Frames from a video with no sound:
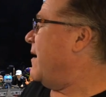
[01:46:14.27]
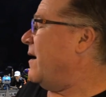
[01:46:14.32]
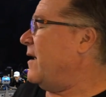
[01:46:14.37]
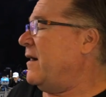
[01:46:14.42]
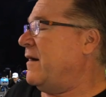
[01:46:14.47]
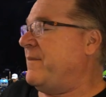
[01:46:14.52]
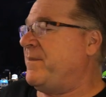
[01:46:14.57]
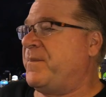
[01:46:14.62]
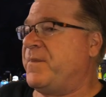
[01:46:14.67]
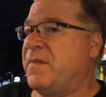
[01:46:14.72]

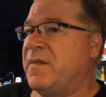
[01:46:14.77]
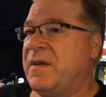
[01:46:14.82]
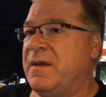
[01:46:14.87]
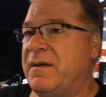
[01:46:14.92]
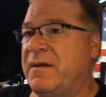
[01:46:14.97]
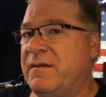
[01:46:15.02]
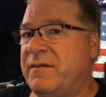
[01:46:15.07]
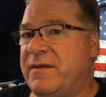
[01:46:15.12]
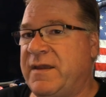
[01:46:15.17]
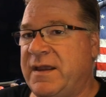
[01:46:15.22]
Um,
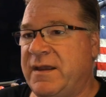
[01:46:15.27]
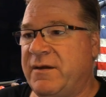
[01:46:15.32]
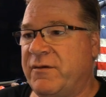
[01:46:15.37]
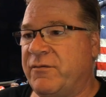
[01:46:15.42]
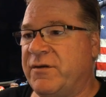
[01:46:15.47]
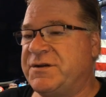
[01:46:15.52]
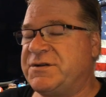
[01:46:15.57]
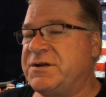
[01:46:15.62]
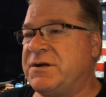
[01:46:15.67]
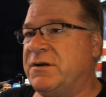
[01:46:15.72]
the
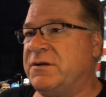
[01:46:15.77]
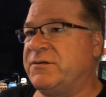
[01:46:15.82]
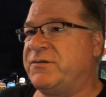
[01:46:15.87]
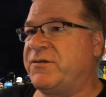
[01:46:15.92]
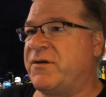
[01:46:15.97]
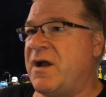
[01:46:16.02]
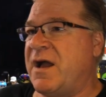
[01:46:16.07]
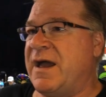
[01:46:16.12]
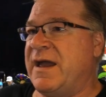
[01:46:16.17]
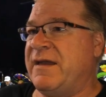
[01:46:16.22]
original
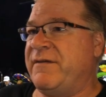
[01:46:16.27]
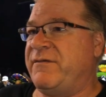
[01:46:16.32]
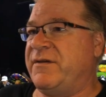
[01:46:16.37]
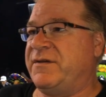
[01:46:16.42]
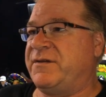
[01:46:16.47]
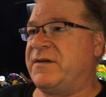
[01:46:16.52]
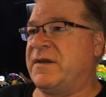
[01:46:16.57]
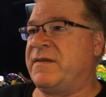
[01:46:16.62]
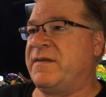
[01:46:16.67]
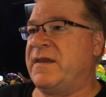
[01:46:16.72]
drive
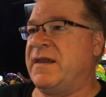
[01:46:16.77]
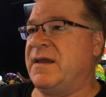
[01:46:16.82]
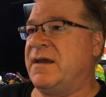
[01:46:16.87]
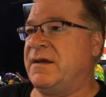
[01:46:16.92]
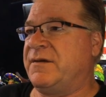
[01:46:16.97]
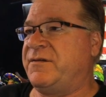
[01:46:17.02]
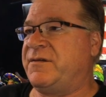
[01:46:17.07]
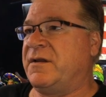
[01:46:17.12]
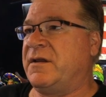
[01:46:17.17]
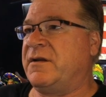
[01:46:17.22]
is in the
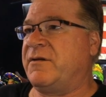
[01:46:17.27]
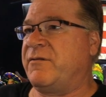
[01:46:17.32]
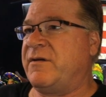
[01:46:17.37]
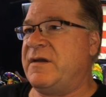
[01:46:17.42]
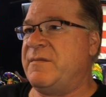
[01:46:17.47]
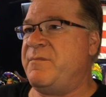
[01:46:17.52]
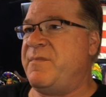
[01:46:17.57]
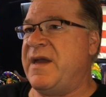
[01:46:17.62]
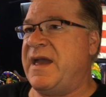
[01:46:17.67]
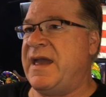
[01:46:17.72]

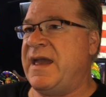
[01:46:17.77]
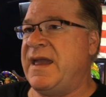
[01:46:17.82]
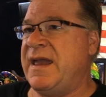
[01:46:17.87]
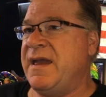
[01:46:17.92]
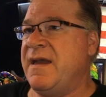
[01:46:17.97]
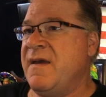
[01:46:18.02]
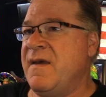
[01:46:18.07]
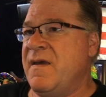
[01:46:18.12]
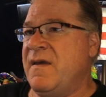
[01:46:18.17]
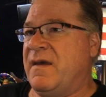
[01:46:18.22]
auxiliary
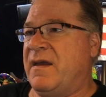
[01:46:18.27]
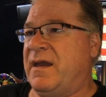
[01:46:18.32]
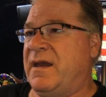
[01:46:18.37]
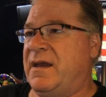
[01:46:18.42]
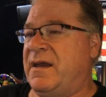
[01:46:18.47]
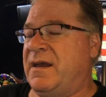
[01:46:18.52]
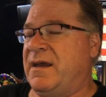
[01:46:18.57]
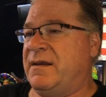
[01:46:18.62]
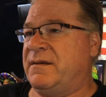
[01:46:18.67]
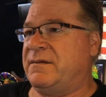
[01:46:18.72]
bay
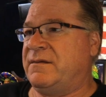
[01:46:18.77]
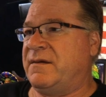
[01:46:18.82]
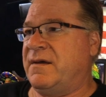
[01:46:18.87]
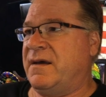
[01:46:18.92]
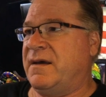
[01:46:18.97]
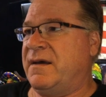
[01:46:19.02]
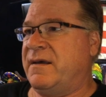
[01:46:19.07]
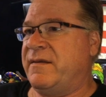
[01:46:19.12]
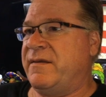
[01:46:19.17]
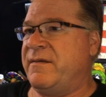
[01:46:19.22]
and
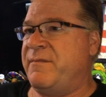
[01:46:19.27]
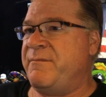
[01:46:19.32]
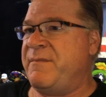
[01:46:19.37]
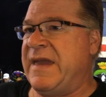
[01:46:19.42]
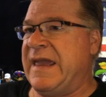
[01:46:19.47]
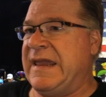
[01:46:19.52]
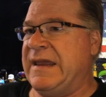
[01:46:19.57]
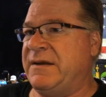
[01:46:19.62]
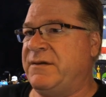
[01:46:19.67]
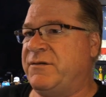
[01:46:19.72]
uh, the
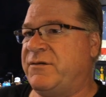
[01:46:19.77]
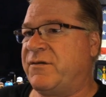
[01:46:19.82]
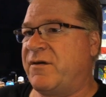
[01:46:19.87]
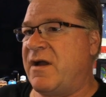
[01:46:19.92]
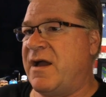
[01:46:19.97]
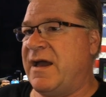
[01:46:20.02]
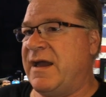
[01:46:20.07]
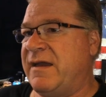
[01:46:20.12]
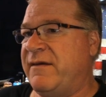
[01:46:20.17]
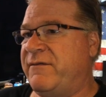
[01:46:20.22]
main
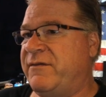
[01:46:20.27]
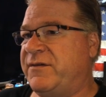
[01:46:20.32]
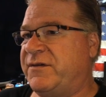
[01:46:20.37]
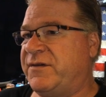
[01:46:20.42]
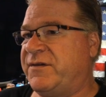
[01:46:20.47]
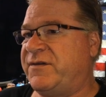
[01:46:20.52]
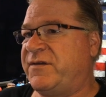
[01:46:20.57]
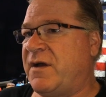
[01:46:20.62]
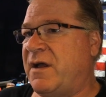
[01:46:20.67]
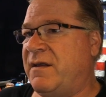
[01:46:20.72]
drive is
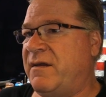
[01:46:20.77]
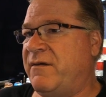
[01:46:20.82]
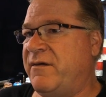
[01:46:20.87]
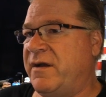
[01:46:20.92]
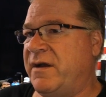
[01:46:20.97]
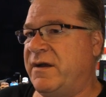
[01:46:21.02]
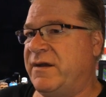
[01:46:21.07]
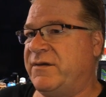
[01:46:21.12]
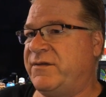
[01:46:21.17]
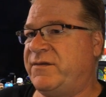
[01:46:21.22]
a, sol-
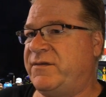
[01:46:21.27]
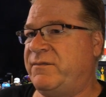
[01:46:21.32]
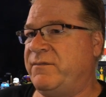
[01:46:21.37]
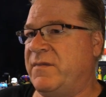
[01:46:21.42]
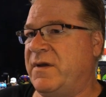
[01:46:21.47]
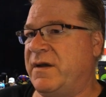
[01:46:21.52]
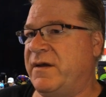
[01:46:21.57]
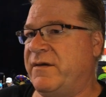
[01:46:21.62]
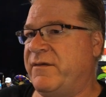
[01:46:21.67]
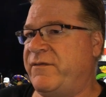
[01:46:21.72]
uh,
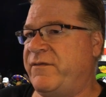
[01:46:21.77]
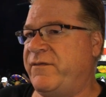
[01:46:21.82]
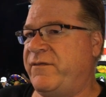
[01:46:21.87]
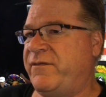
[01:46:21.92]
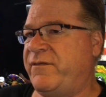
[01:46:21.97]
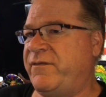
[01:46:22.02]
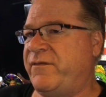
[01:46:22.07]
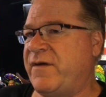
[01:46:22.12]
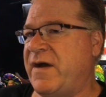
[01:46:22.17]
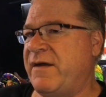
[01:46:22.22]
uh
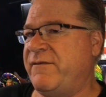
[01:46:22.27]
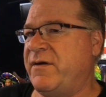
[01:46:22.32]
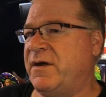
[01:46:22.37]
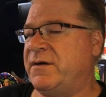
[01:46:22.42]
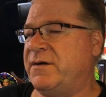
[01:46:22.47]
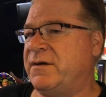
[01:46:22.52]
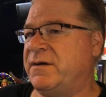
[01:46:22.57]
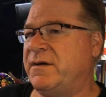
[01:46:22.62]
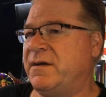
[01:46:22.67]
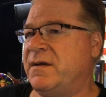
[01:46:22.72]

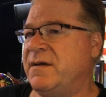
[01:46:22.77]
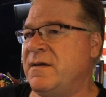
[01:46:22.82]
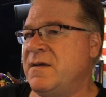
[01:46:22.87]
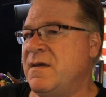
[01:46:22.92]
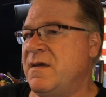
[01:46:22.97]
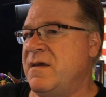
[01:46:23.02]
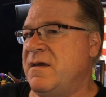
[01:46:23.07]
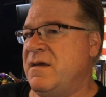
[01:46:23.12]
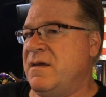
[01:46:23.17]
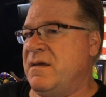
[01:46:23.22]
500,
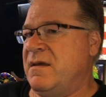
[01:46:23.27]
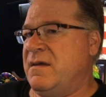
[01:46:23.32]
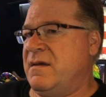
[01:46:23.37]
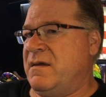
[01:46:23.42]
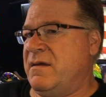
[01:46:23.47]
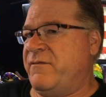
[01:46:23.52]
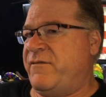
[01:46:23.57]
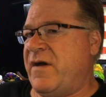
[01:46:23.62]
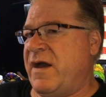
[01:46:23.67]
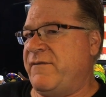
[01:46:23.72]

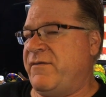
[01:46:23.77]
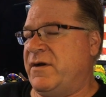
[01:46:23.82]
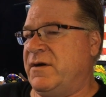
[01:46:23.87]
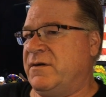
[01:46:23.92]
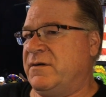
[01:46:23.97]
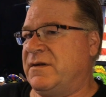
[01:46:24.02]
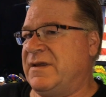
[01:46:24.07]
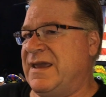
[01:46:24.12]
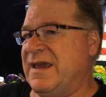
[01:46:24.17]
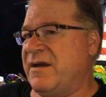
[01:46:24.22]

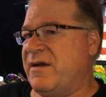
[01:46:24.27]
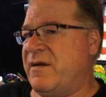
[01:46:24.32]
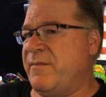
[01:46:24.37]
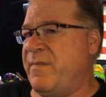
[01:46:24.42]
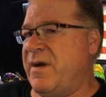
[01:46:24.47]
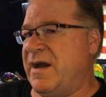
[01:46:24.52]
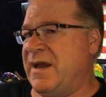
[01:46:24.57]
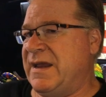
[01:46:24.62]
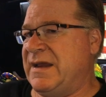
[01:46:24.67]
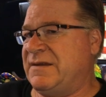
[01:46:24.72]
500
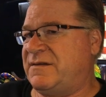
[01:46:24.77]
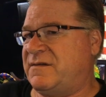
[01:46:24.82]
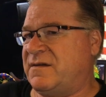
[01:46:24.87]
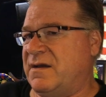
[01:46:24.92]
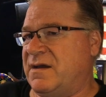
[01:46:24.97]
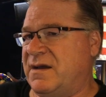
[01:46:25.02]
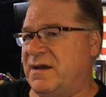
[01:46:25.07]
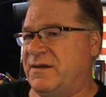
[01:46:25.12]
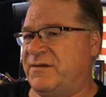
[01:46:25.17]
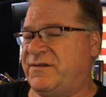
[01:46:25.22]
gigabyte
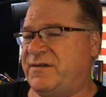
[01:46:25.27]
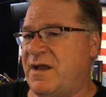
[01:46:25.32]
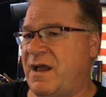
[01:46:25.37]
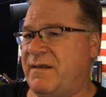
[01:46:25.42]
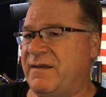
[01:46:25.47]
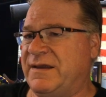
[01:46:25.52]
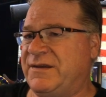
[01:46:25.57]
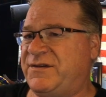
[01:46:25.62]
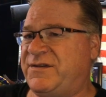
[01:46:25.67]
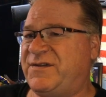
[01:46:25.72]
uh,
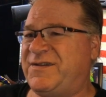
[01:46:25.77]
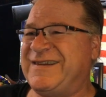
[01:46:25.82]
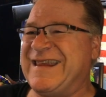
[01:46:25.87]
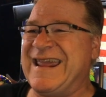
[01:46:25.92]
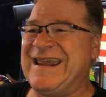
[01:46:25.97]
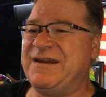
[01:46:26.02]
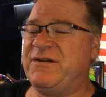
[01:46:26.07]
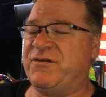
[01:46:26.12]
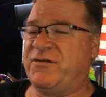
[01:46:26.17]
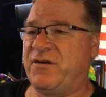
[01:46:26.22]
solid
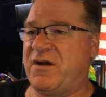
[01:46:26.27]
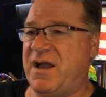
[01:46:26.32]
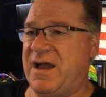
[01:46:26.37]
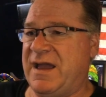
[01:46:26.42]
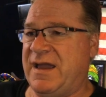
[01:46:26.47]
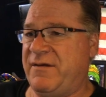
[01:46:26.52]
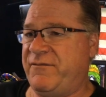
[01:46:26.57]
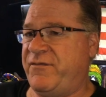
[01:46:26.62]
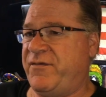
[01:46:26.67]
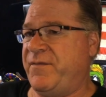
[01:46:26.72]
state
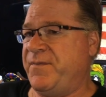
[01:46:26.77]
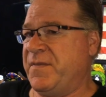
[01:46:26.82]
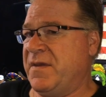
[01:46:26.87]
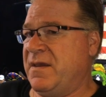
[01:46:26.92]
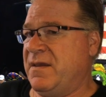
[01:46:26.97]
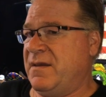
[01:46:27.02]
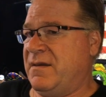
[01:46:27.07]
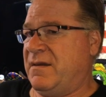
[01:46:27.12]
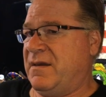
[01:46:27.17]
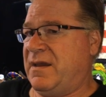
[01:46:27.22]
drive,
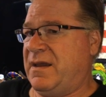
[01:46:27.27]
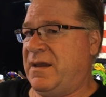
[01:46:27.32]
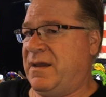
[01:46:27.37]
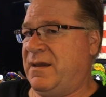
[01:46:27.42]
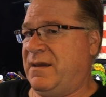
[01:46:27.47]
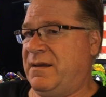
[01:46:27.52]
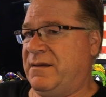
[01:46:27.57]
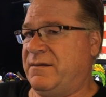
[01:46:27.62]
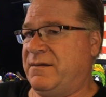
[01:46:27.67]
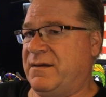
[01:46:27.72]

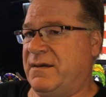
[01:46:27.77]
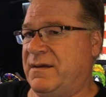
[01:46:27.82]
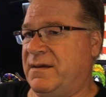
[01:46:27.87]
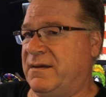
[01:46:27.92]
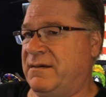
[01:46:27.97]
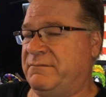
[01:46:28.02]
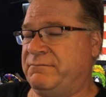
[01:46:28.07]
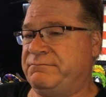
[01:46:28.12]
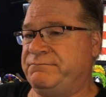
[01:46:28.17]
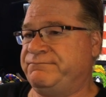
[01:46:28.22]
and
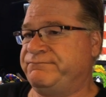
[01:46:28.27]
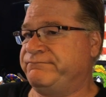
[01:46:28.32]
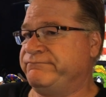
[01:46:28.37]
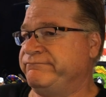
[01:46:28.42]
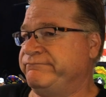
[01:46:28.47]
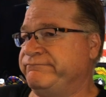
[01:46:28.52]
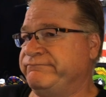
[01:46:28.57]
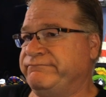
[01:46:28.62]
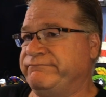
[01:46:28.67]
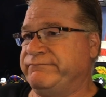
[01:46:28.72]
um,
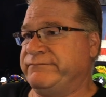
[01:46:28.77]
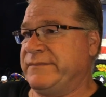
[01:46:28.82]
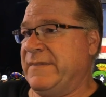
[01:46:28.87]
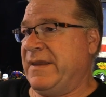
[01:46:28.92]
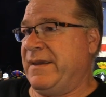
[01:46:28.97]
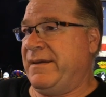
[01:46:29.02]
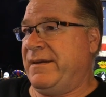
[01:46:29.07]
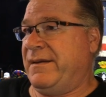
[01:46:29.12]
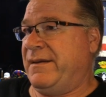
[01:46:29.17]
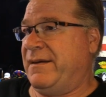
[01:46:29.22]

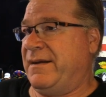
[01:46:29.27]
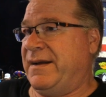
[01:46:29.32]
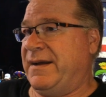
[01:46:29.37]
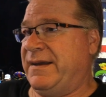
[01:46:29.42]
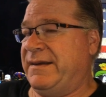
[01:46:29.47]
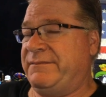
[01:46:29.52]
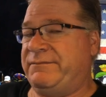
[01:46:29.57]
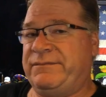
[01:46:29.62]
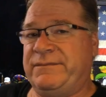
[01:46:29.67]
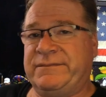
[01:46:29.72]

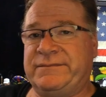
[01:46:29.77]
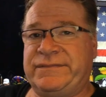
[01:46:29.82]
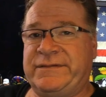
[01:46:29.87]
I.